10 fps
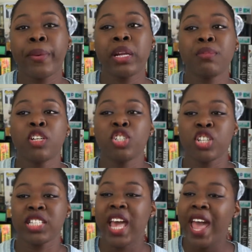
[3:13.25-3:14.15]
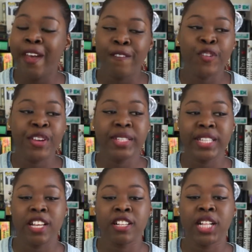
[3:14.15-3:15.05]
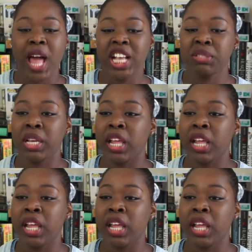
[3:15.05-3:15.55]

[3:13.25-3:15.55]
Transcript: pretty much just every single aspect,